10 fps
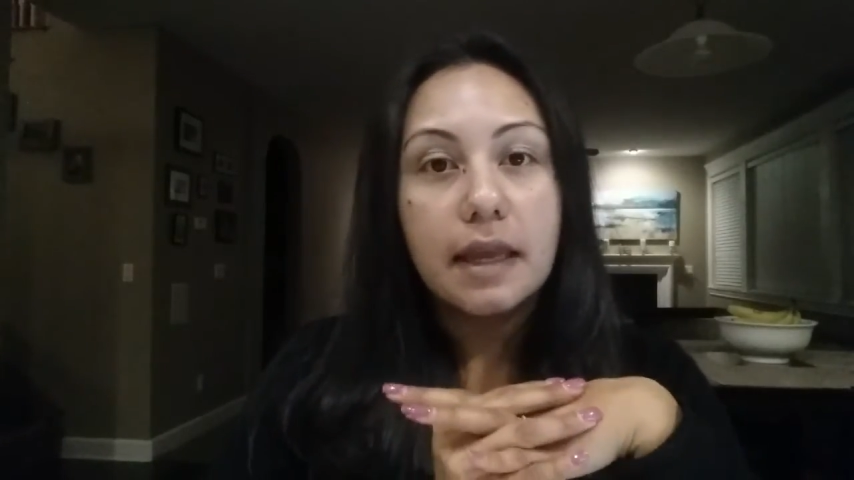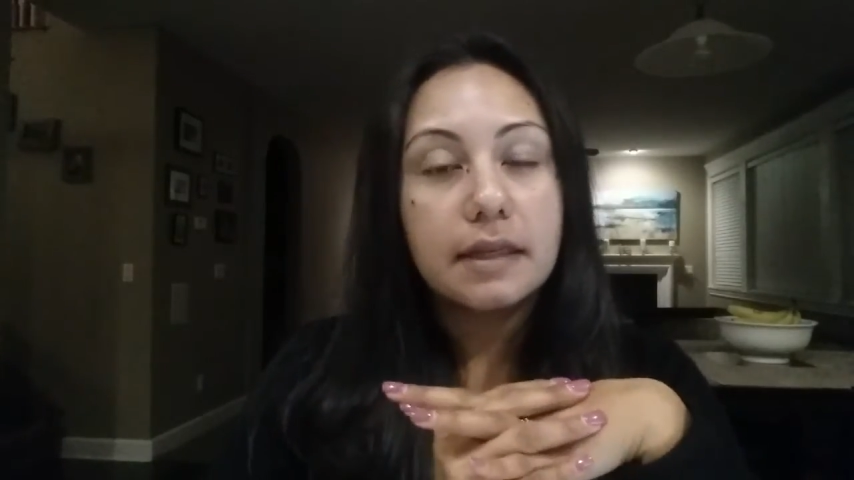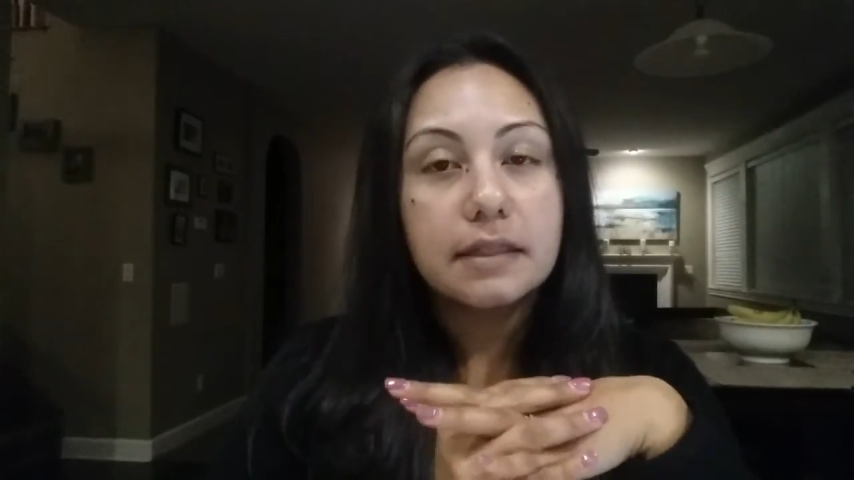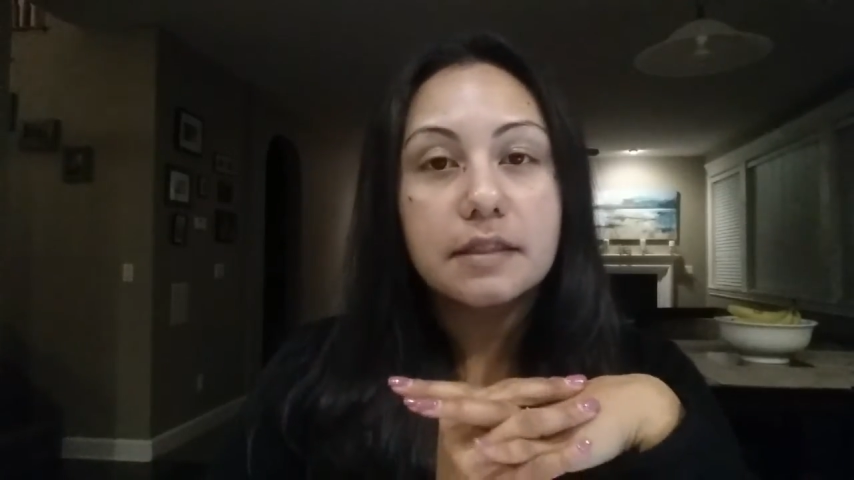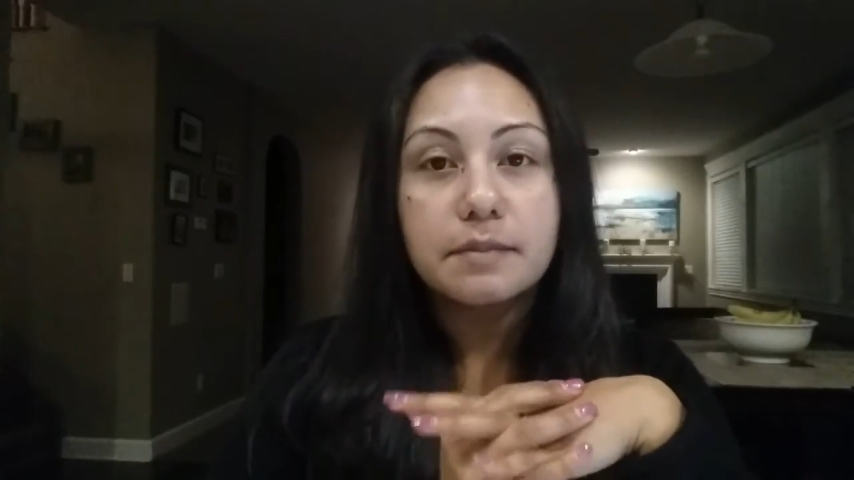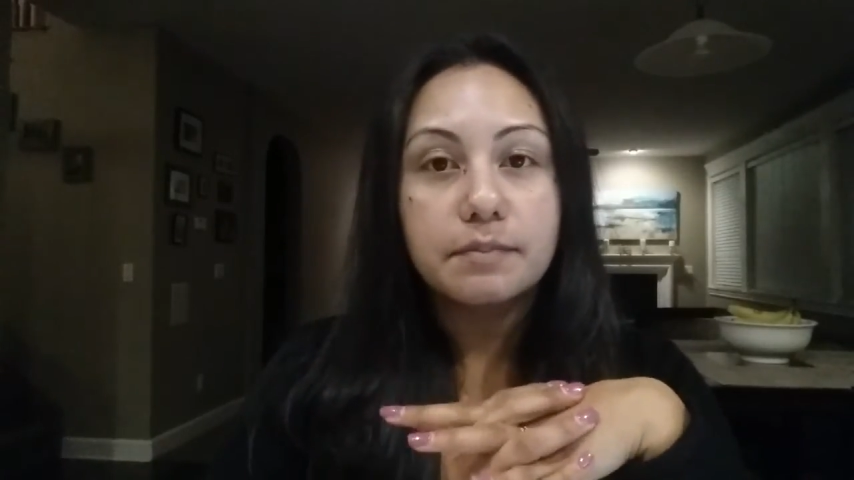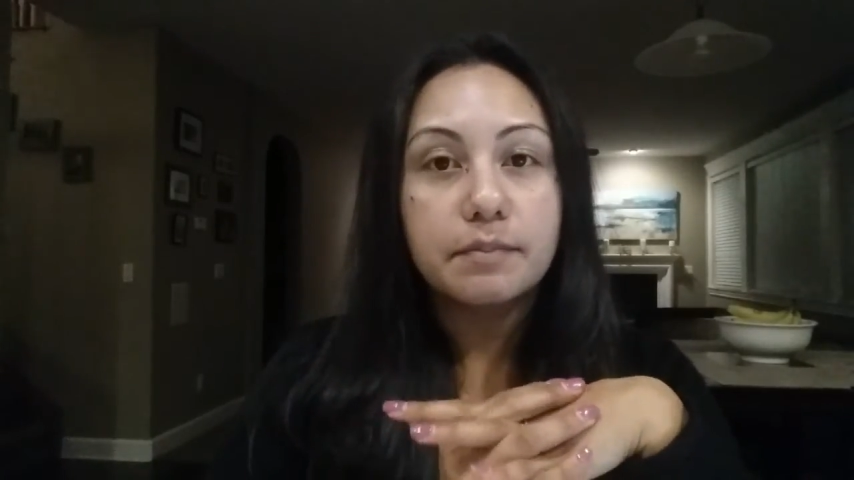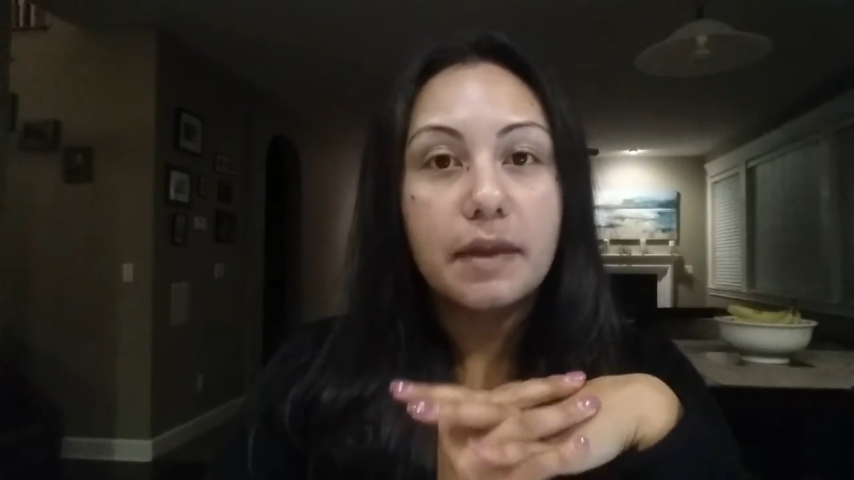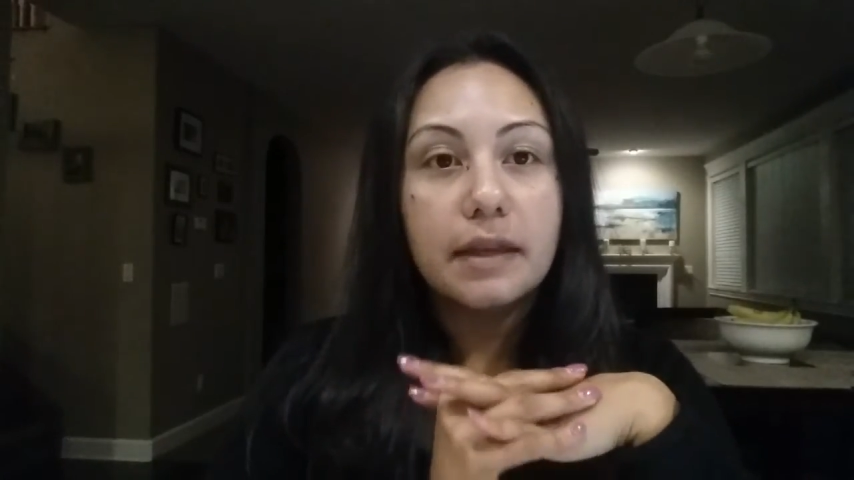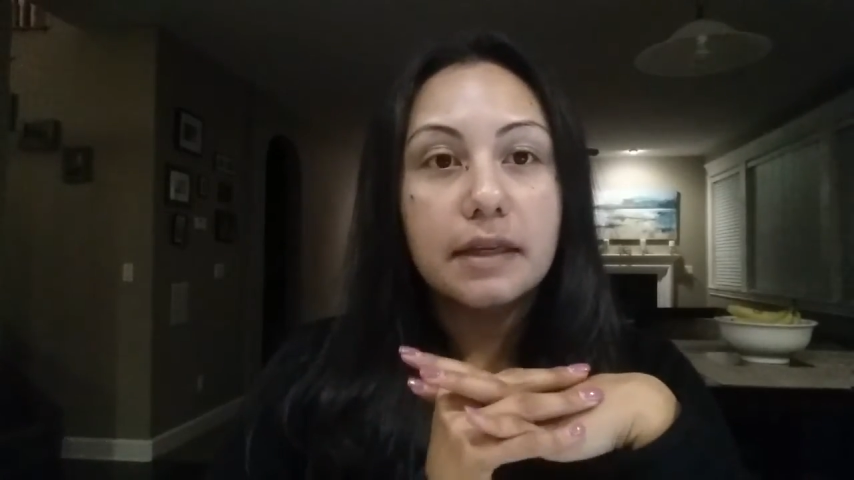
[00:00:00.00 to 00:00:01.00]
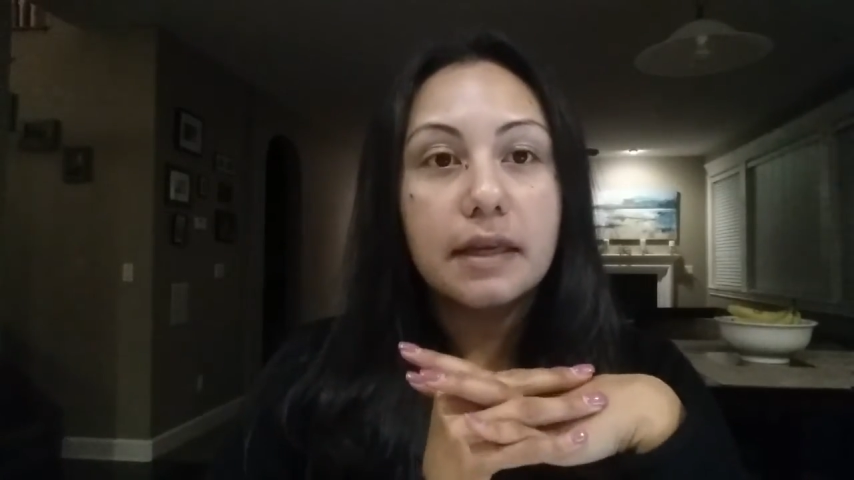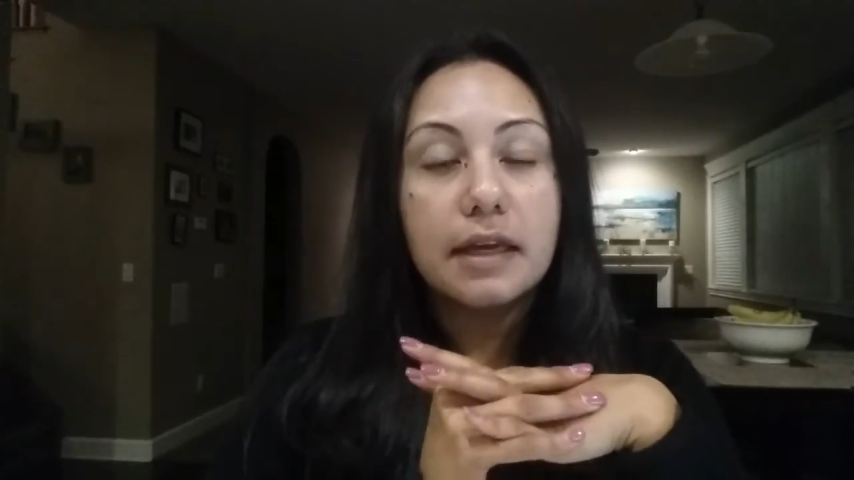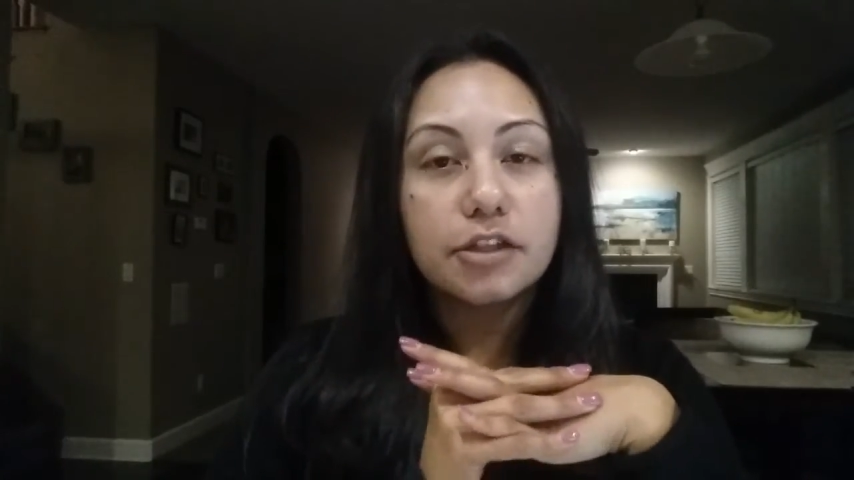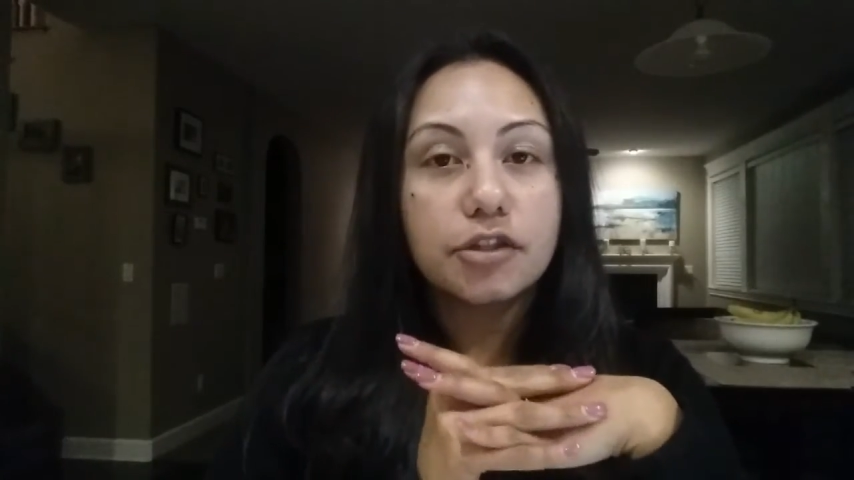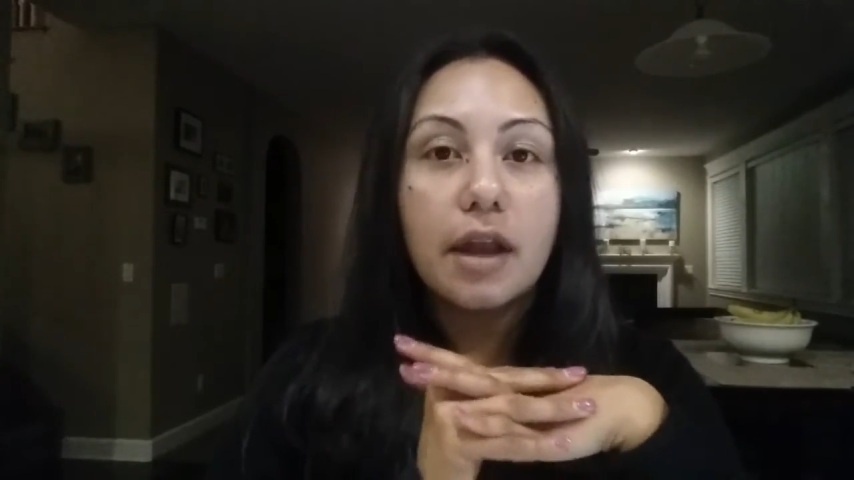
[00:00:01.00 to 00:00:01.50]
any
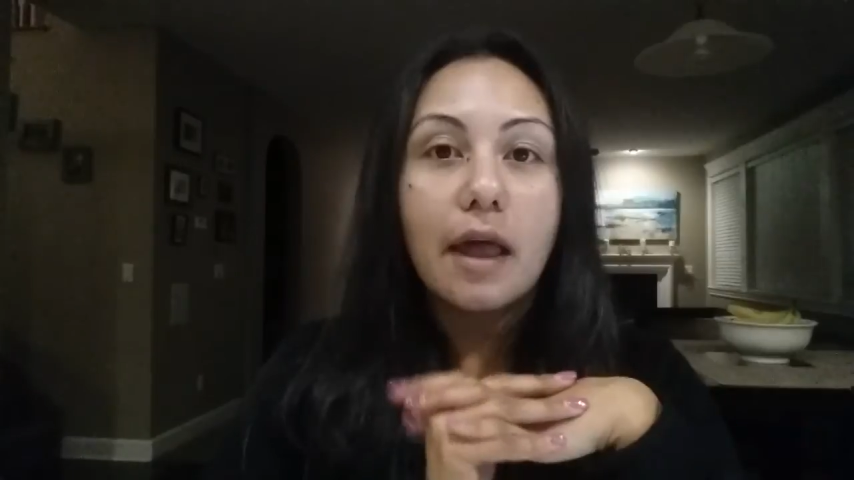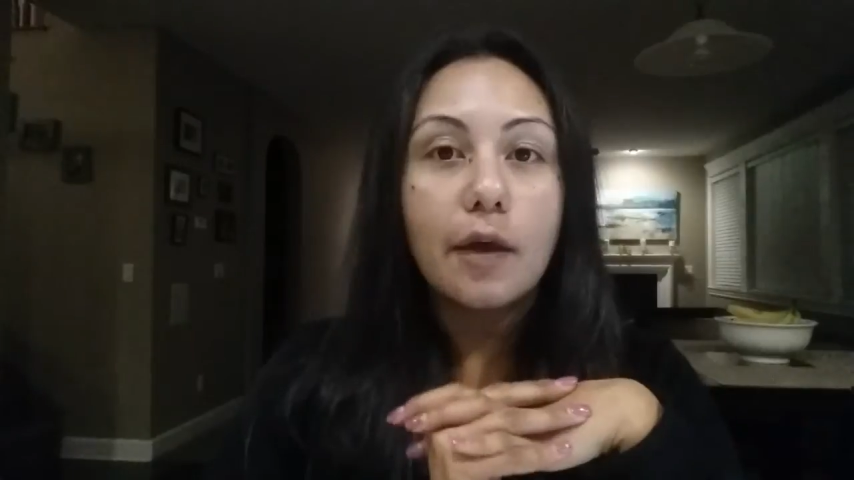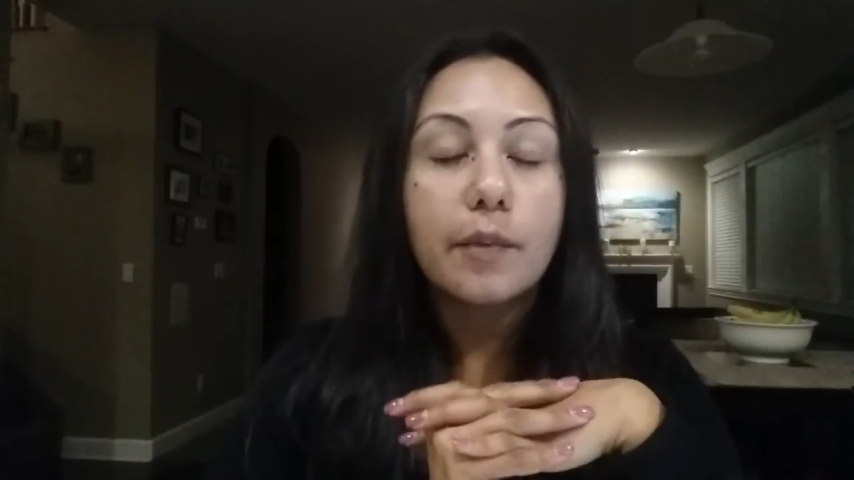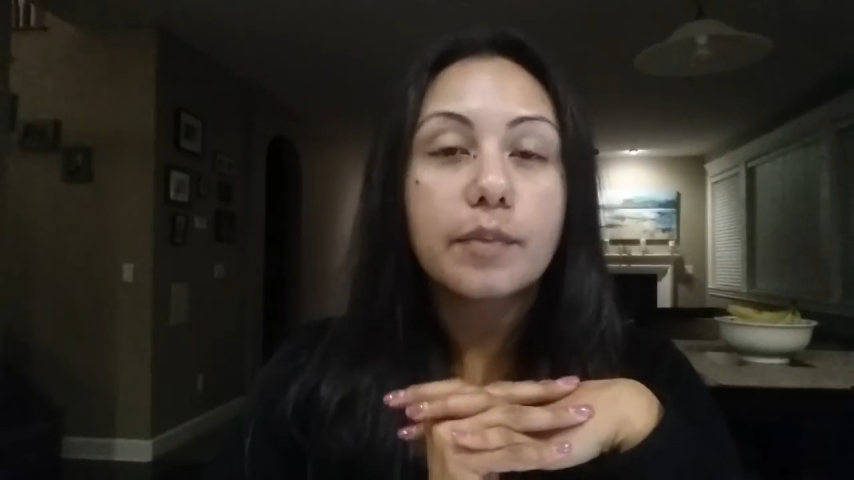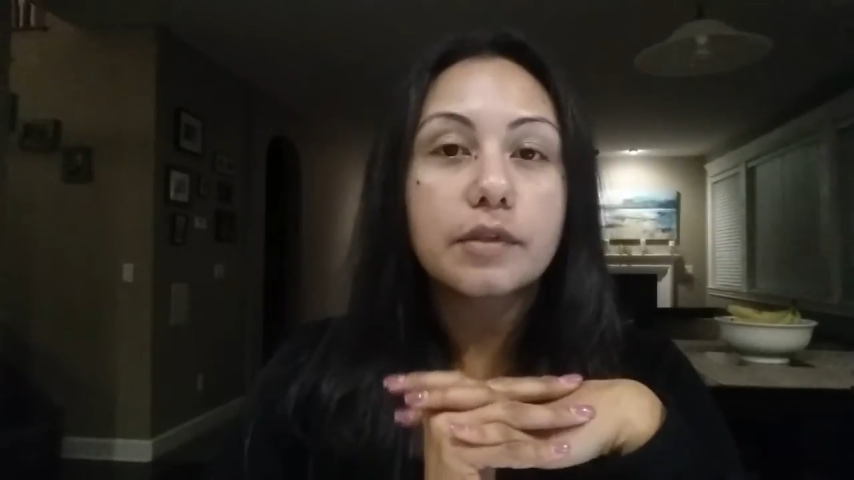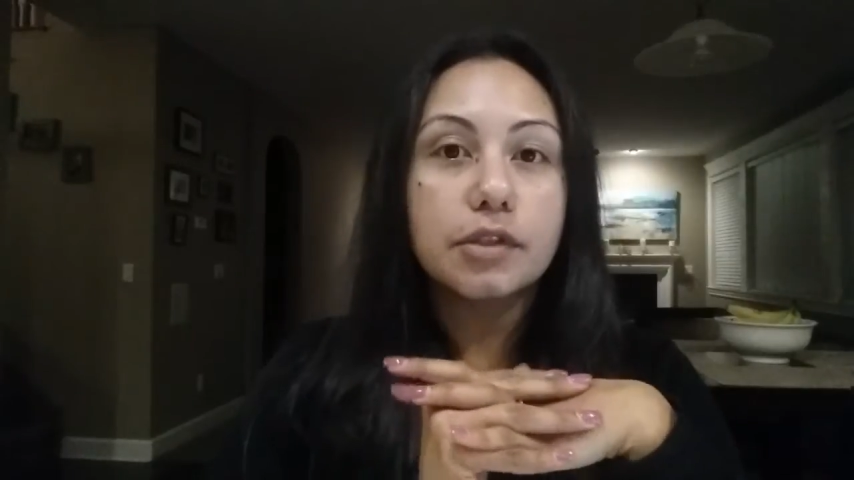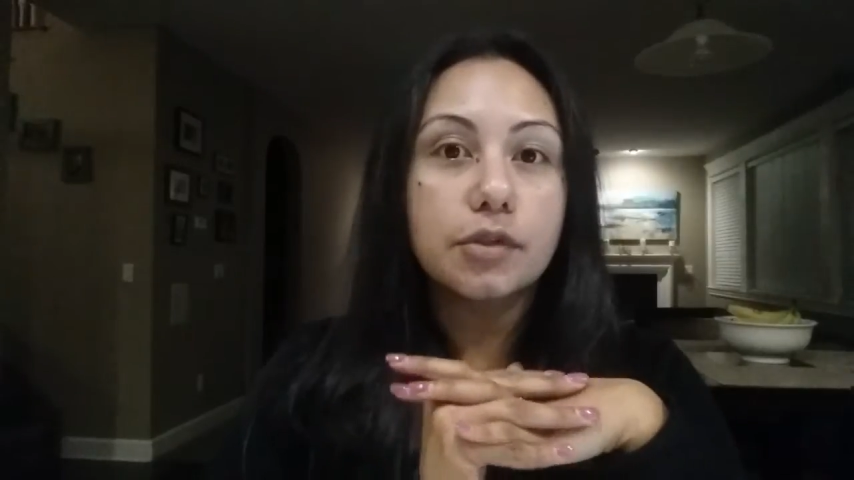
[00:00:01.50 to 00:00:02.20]
extra help